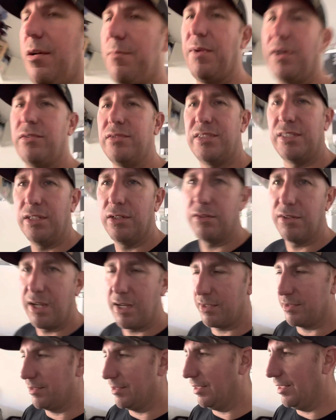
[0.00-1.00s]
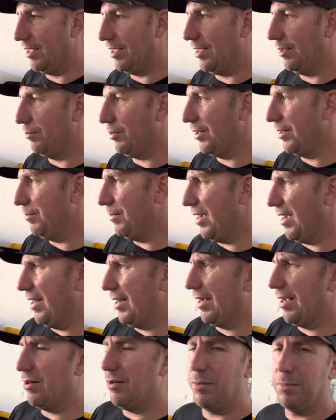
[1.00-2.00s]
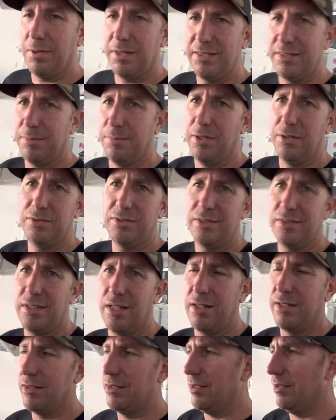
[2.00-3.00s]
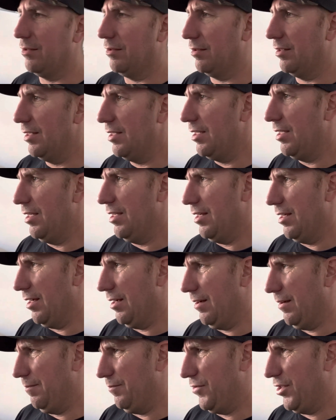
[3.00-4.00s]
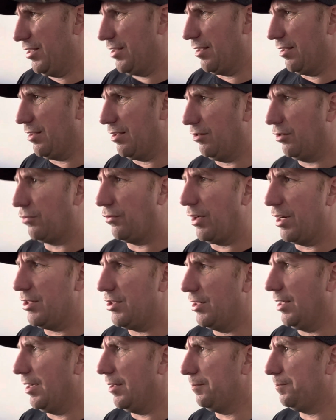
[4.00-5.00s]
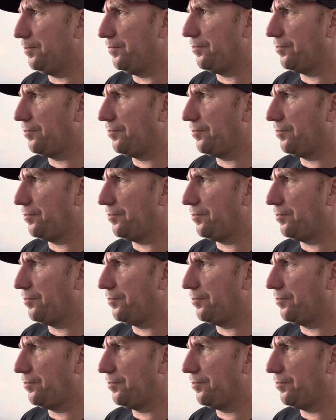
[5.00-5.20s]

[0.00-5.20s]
My old steering rack is leaking pretty bad. I got to replace some hoses on it too. Just get those freshened up.